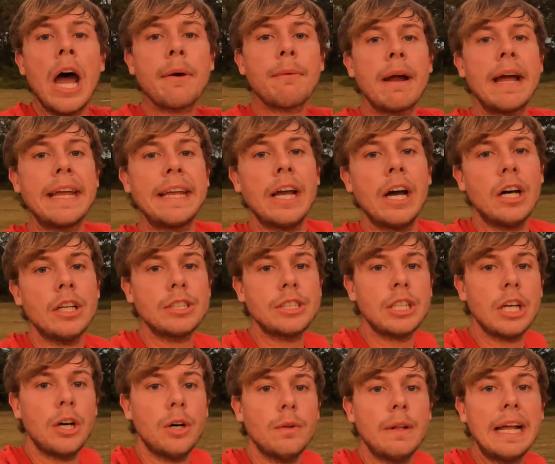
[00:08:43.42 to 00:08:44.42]
All right, y'all,
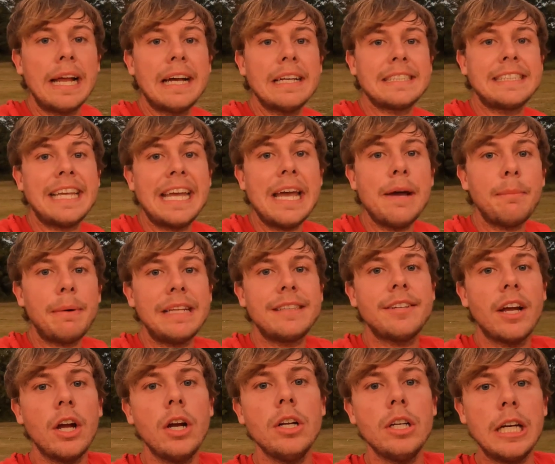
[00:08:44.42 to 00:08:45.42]
so like I said, we
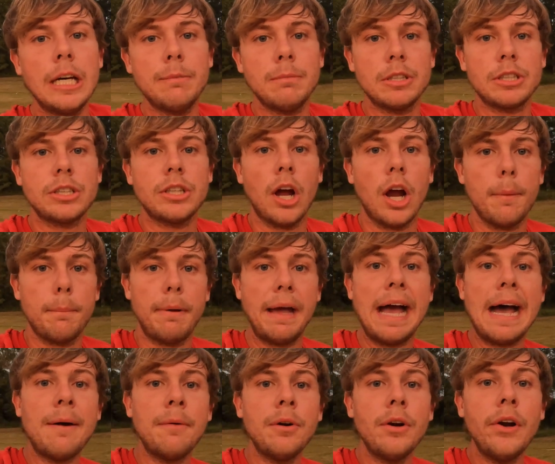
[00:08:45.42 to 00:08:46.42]
turned up the start
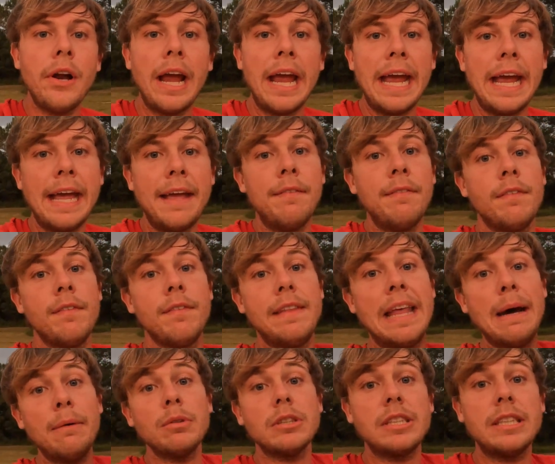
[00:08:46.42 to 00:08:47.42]
power, and
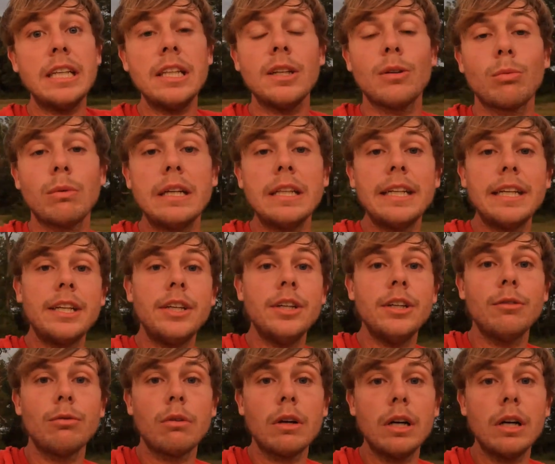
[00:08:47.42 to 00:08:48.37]
that was still a really good